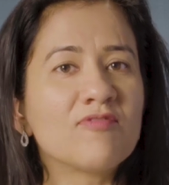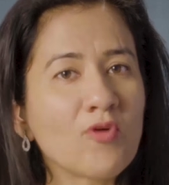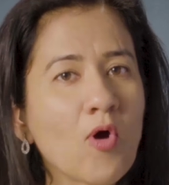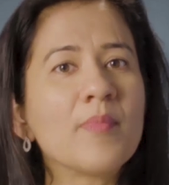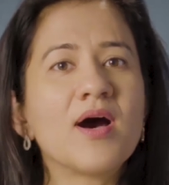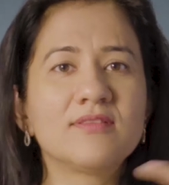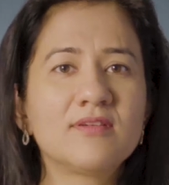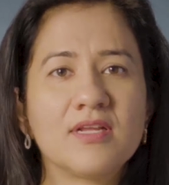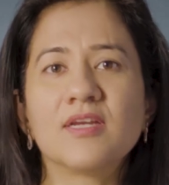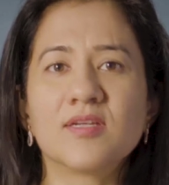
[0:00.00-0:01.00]
from
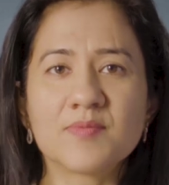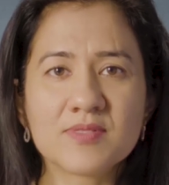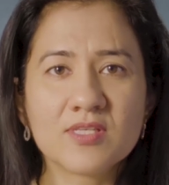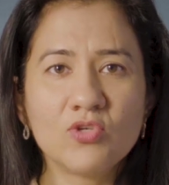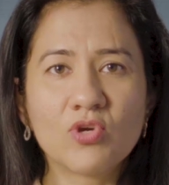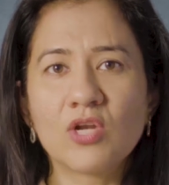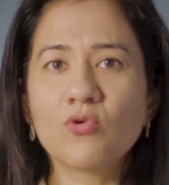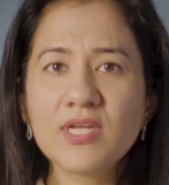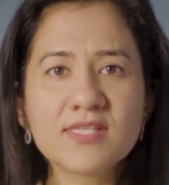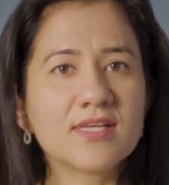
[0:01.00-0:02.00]
other incomes you can
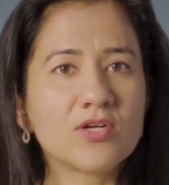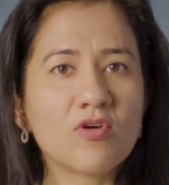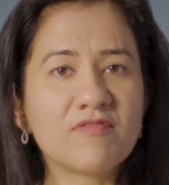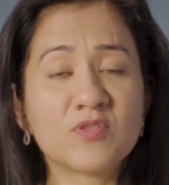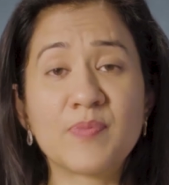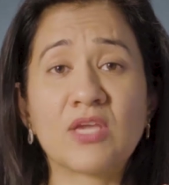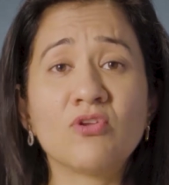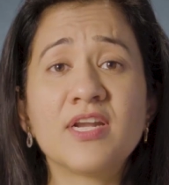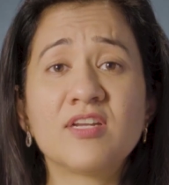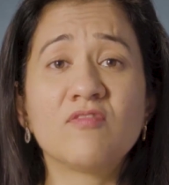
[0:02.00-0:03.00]
only set off
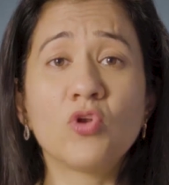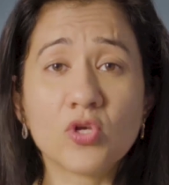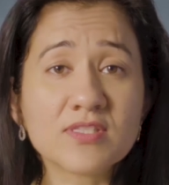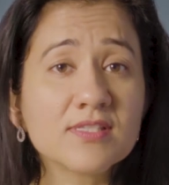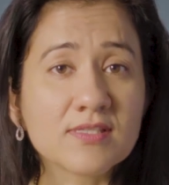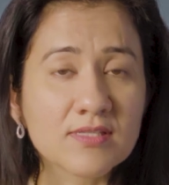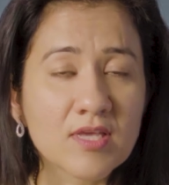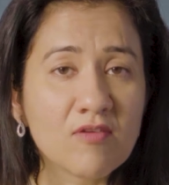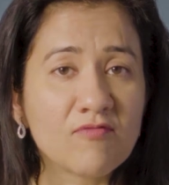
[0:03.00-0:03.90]
speculative losses